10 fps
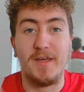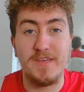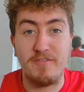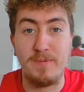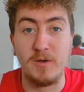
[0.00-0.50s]
the
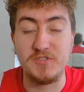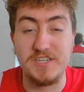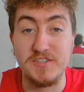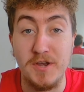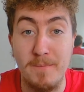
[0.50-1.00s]
FPL
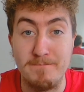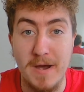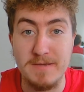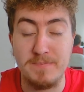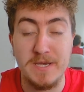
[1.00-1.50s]
season
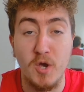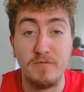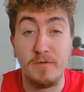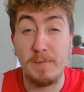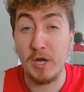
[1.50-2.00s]
might be
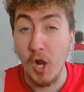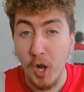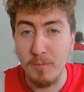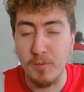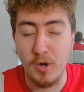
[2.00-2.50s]
over, but
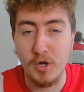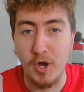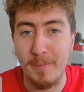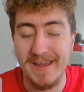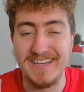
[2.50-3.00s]
Club World
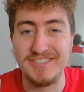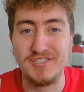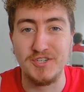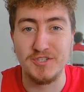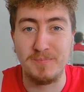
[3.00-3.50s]
Cup is
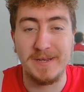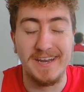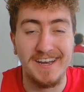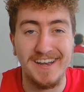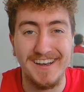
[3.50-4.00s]
just
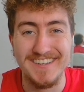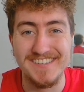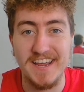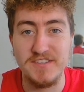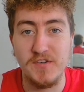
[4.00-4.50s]
beginning, and in
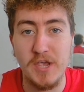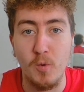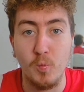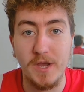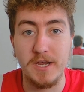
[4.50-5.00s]
today's video
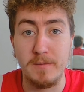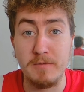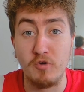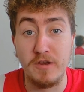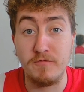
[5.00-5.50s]
we're going to be
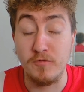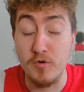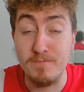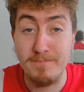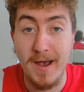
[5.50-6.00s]
running through
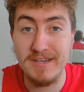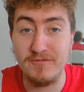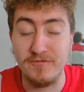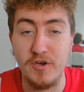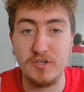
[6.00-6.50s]
my
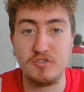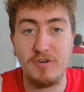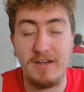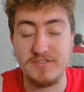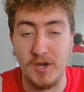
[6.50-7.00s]
first
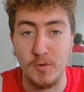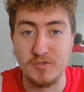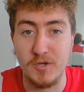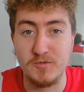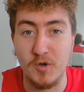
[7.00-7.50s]
draft and
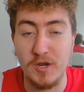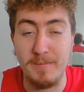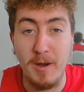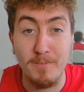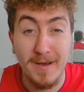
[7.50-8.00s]
also talking
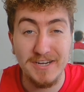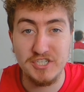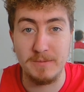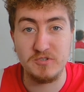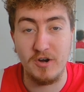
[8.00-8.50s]
about my
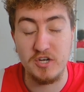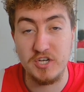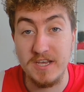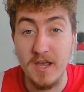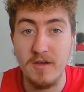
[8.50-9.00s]
chip
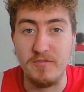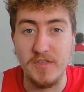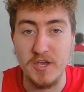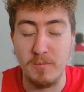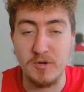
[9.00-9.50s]
strategy for
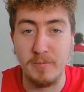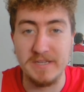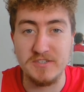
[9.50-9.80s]
the upcoming